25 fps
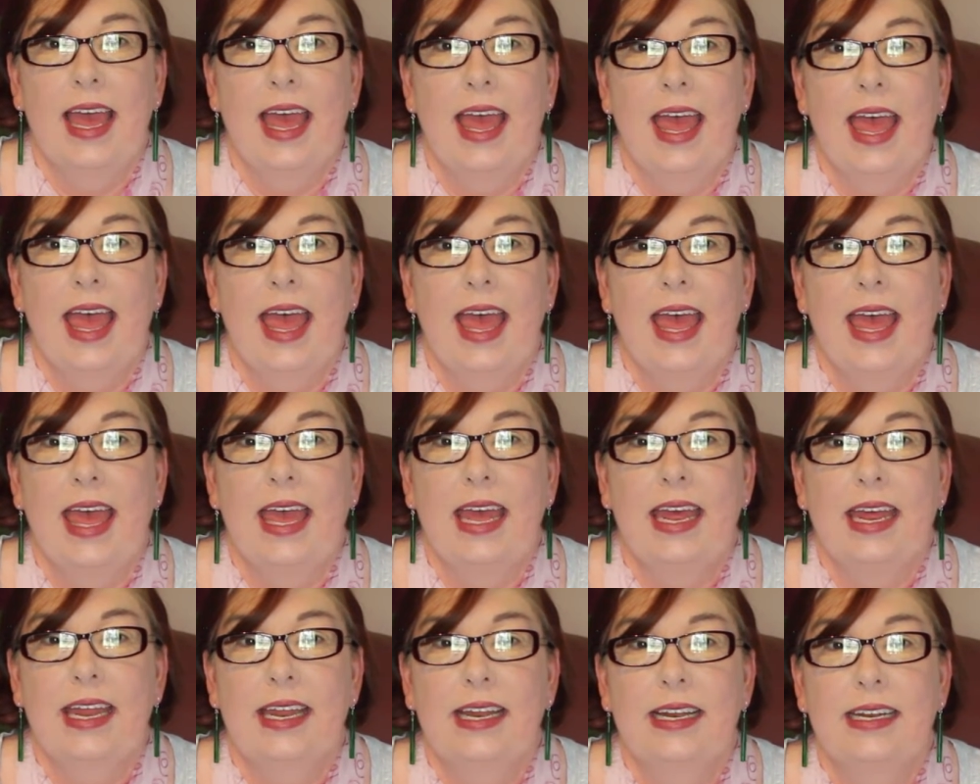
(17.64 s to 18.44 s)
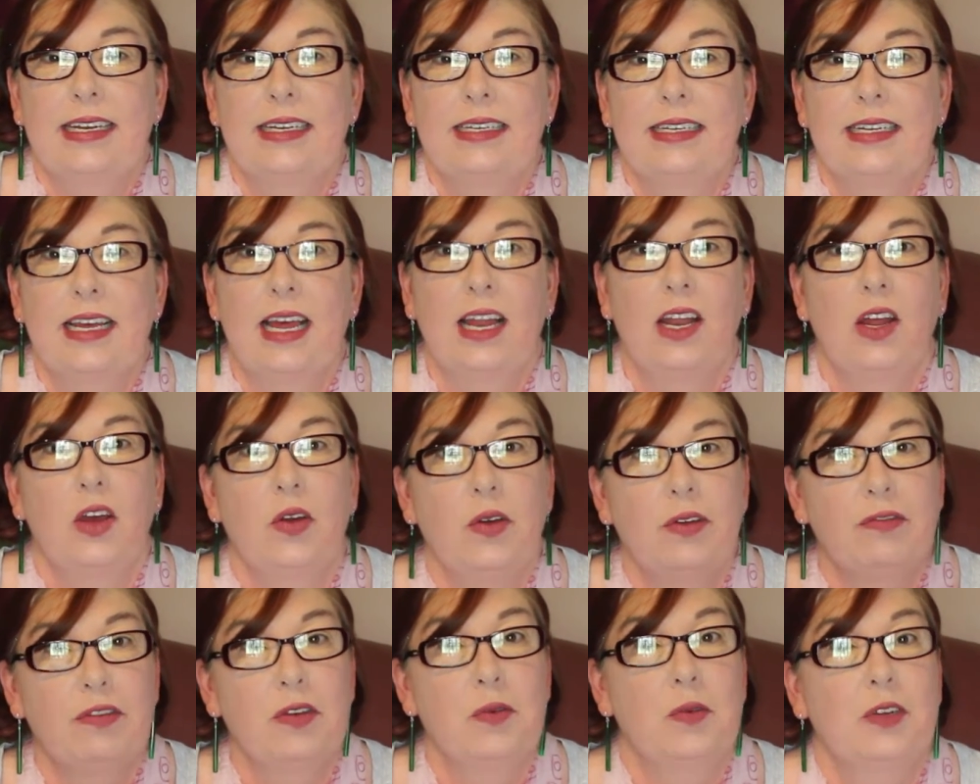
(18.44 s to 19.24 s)
and hello
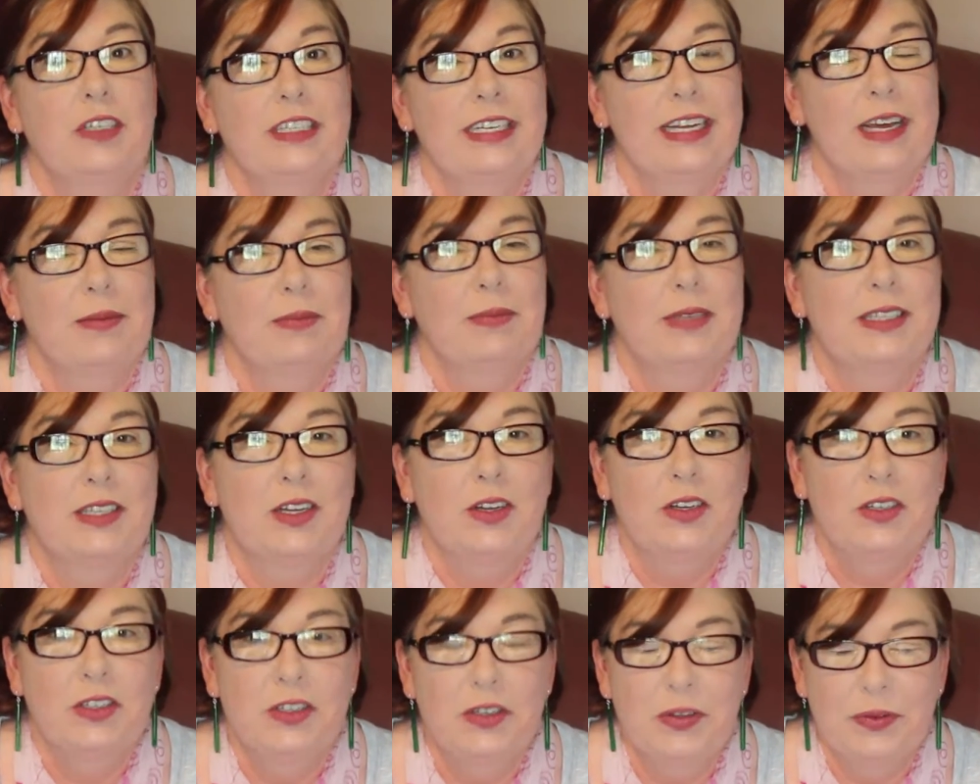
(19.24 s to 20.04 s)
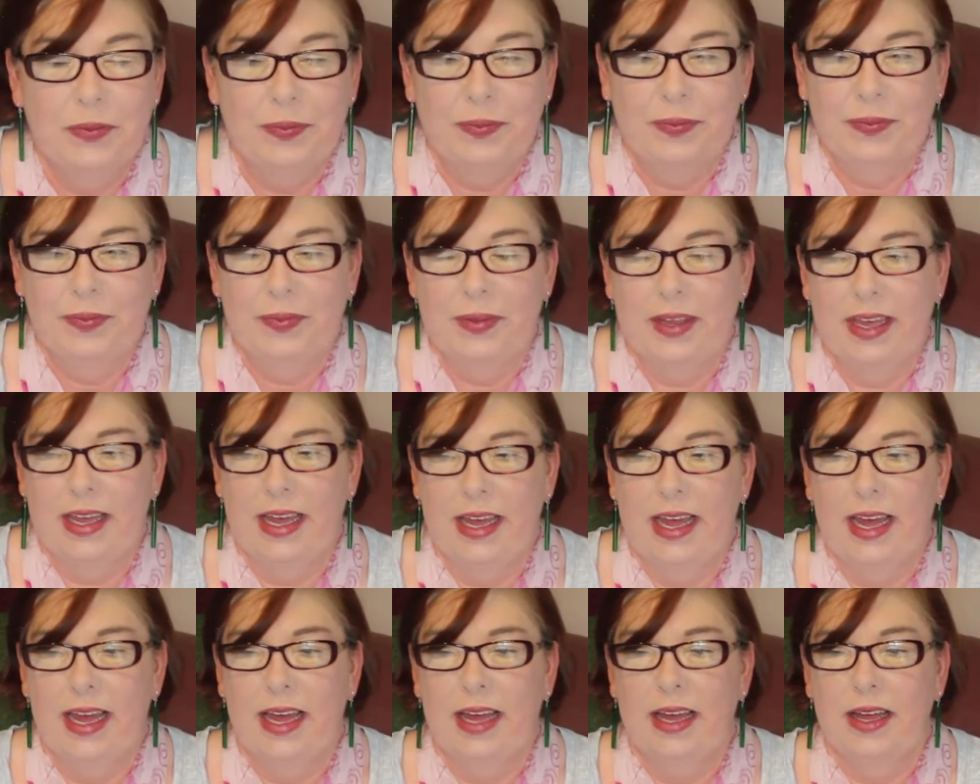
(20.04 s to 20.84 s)
if you're watching episode 2.
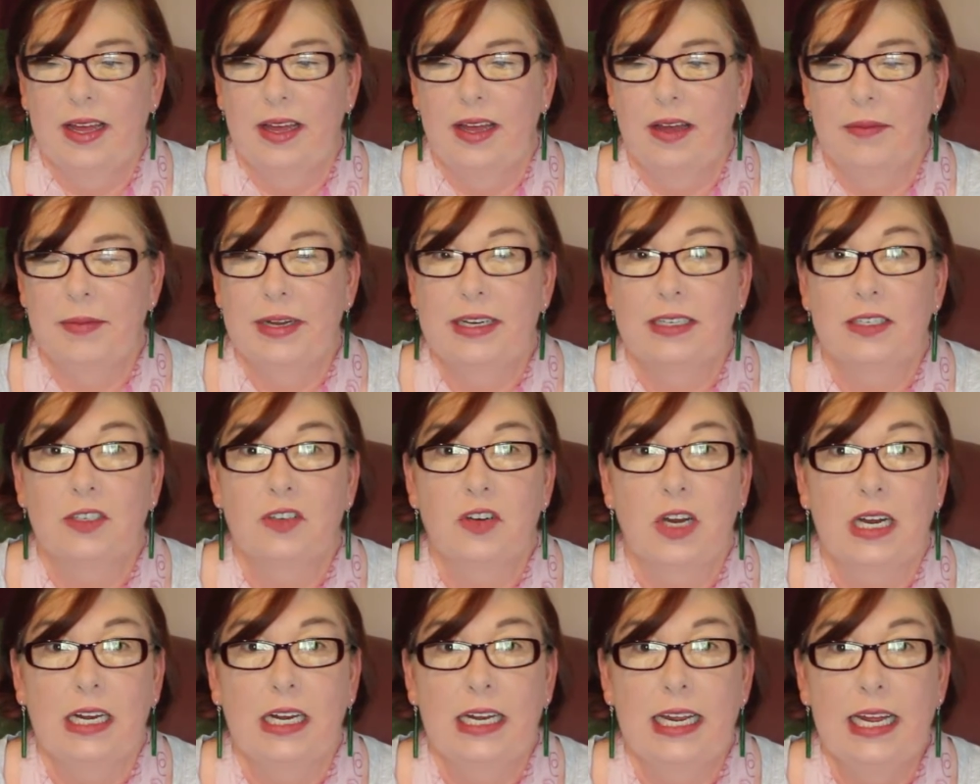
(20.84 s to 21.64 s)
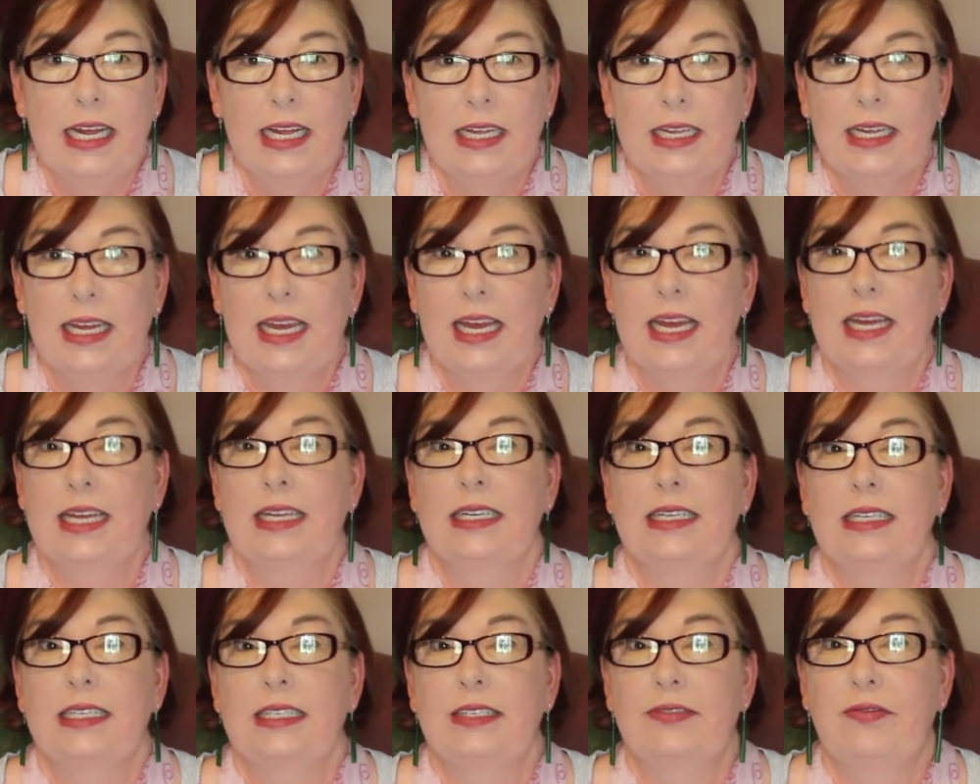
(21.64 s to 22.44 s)
I'm in Australia
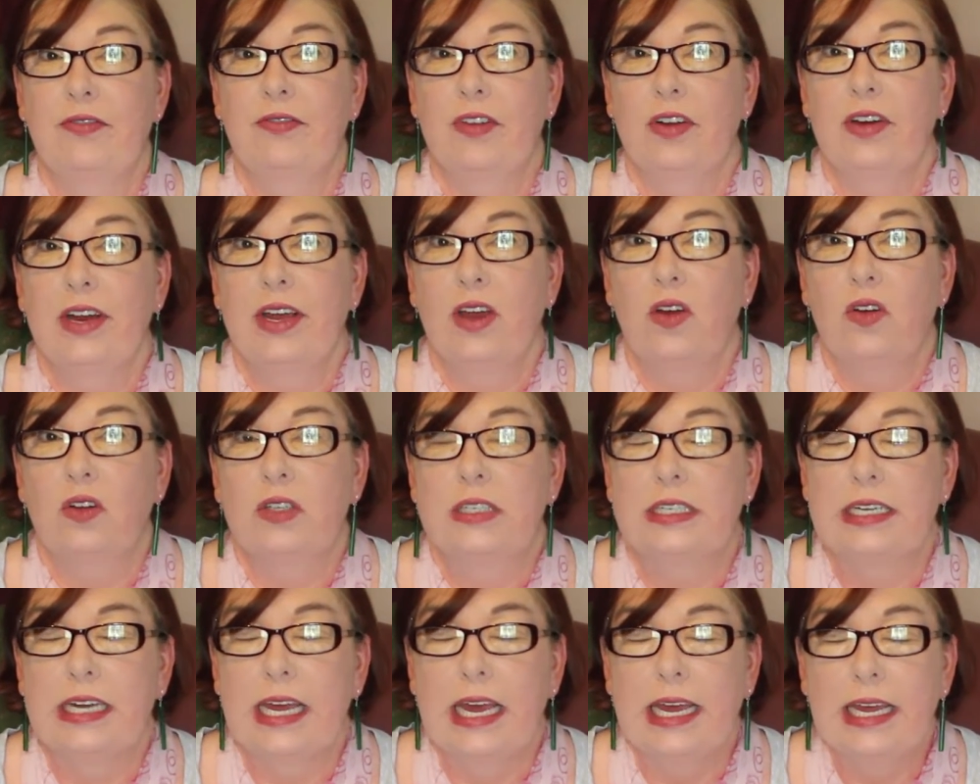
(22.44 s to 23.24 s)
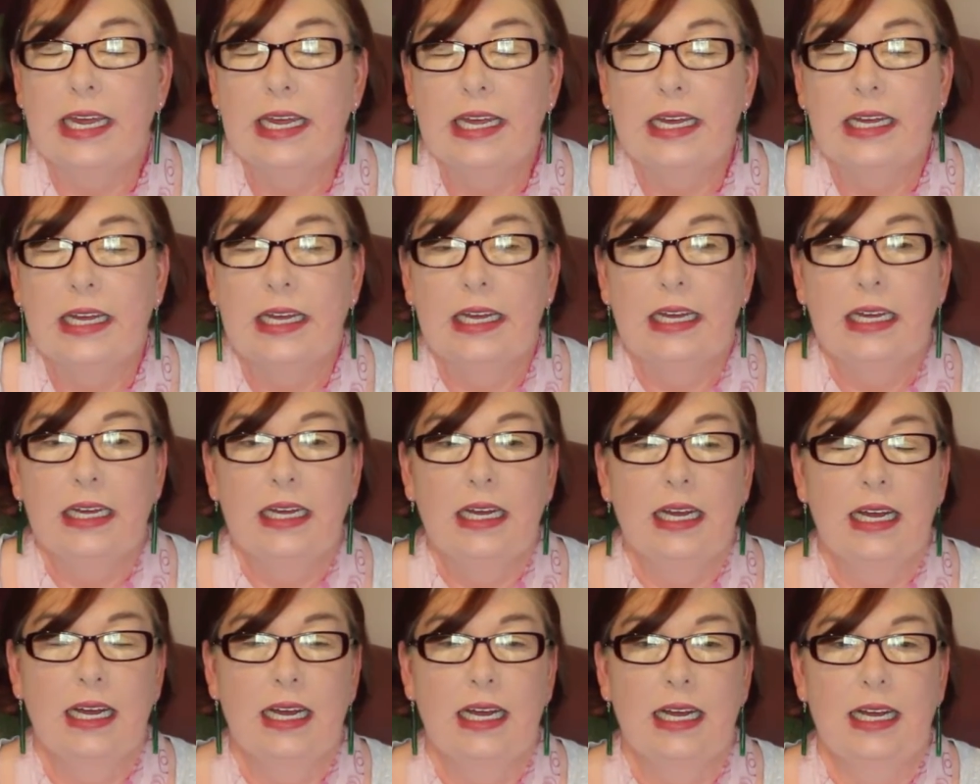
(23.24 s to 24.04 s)
and it's very hot today,
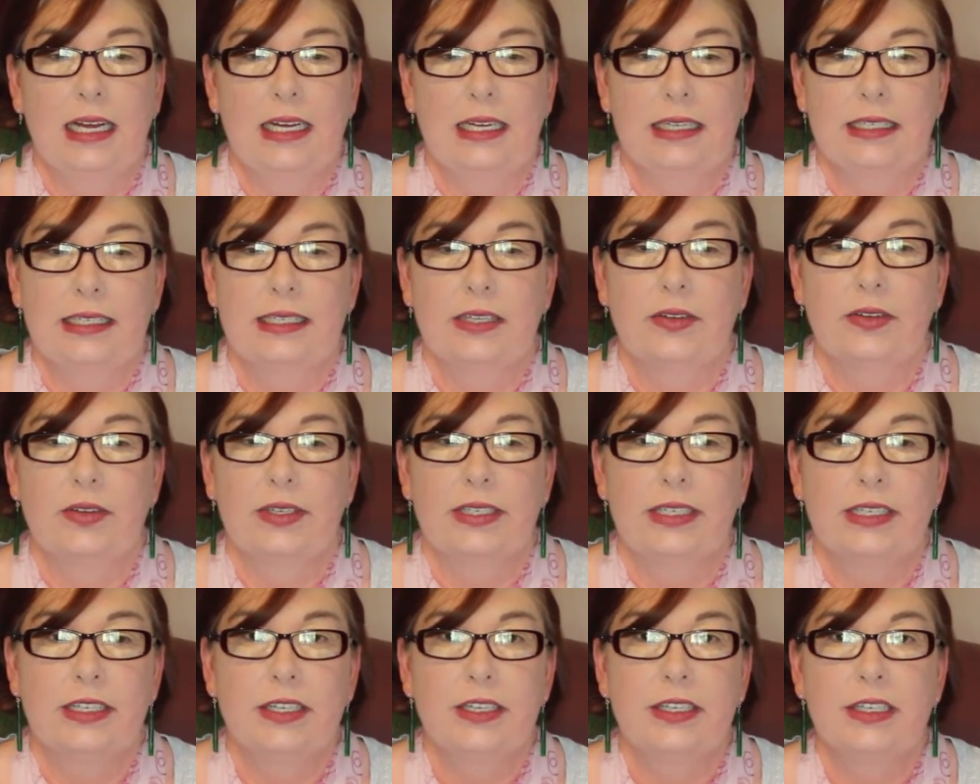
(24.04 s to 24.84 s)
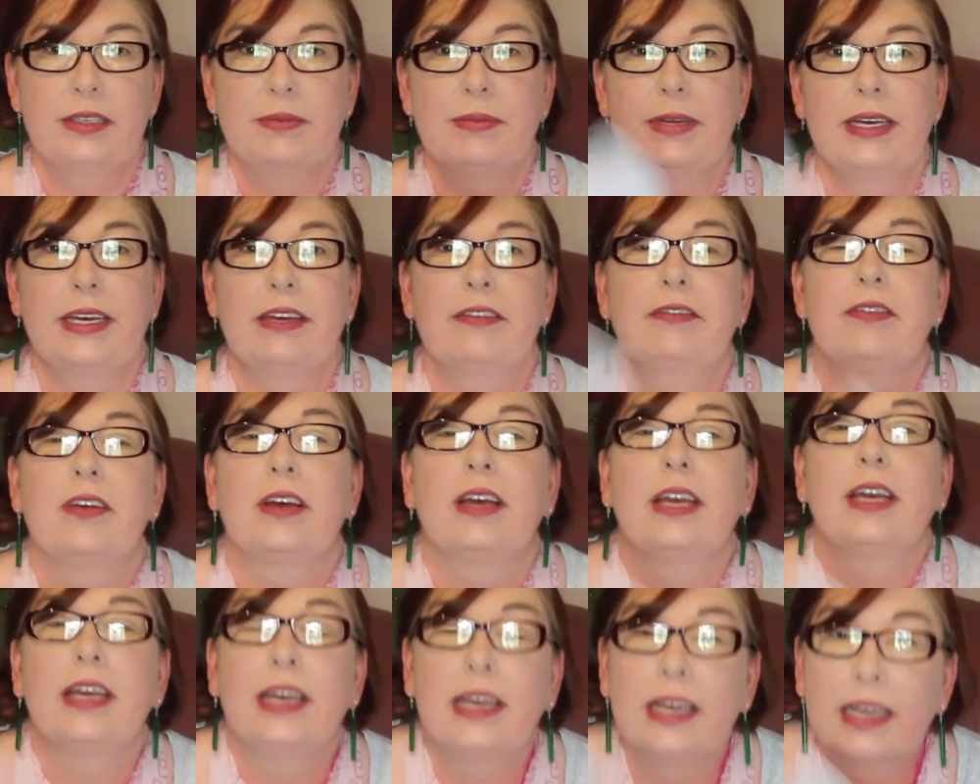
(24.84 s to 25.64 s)
so excuse me if I
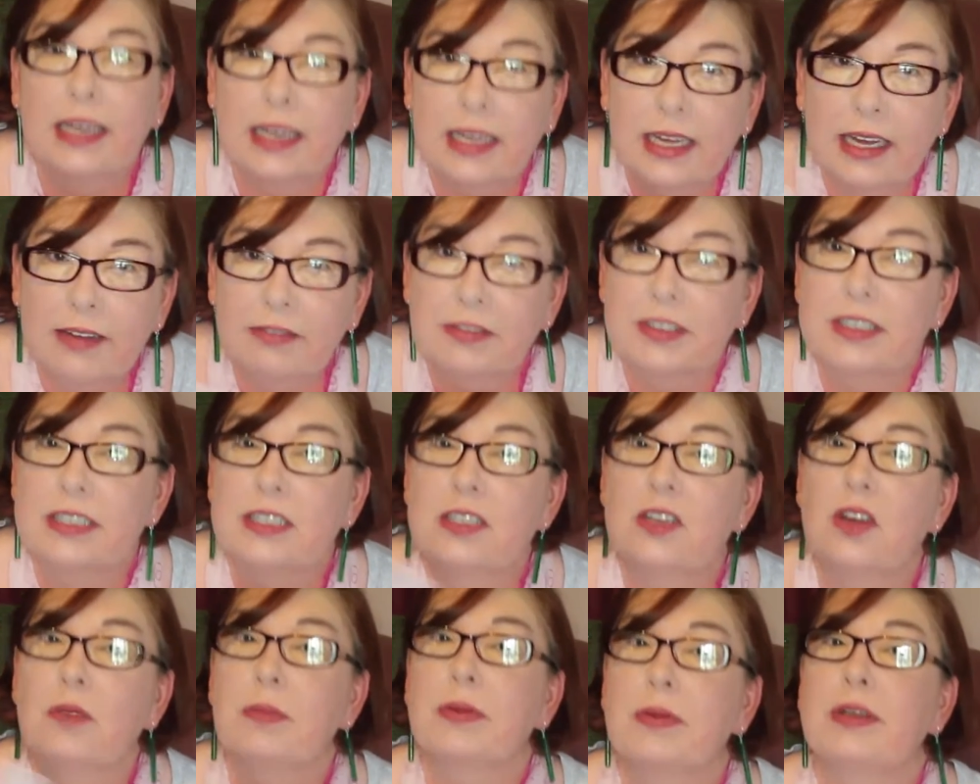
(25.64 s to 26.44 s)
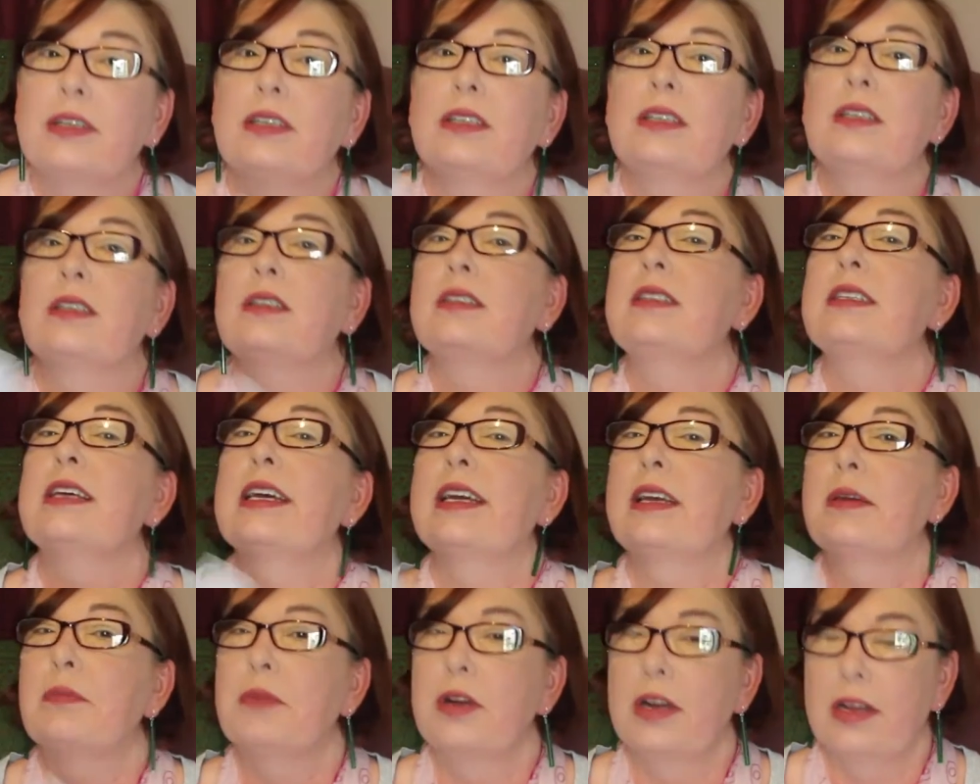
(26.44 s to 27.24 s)
have to stop and take
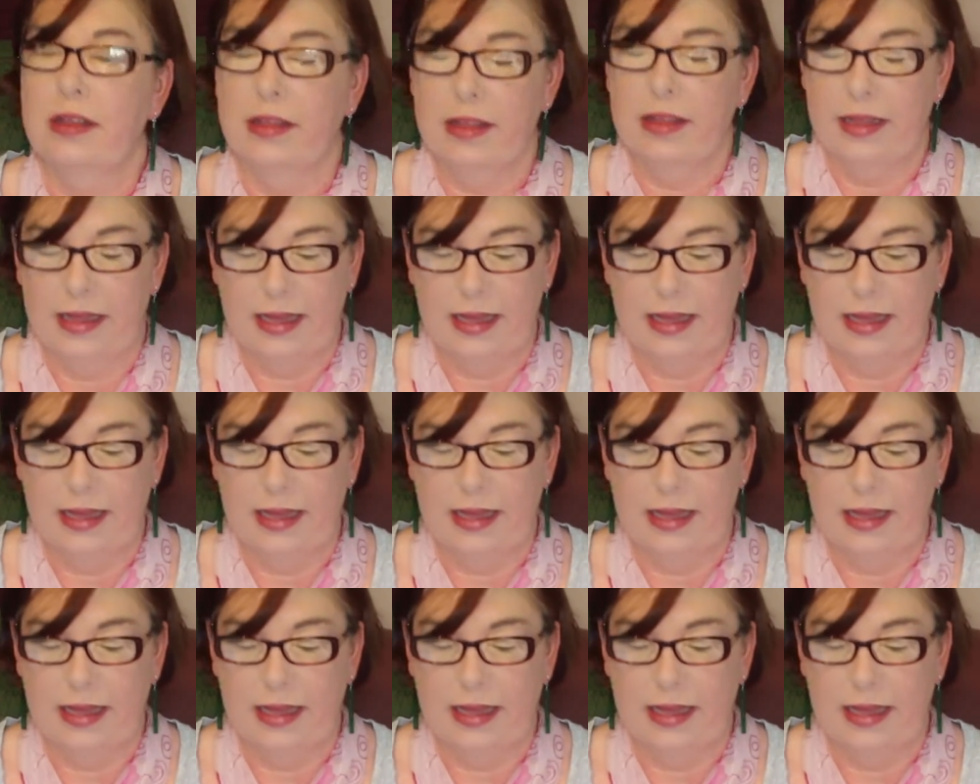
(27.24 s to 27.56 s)
a breath.